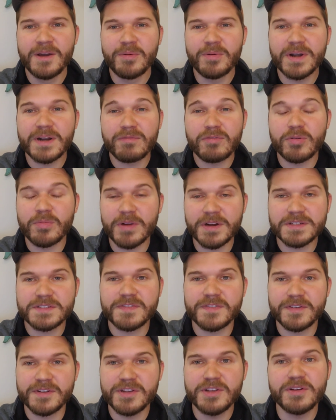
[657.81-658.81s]
Whatever works
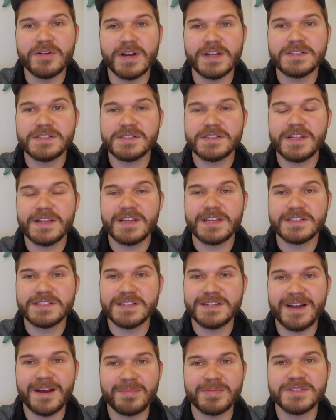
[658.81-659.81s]
for you, I just think it's
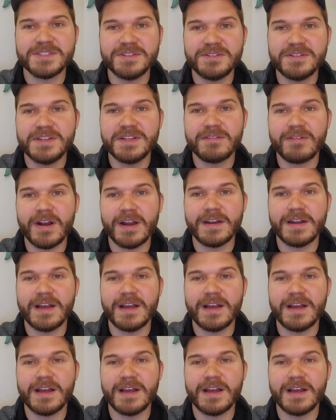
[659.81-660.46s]
an opportunity right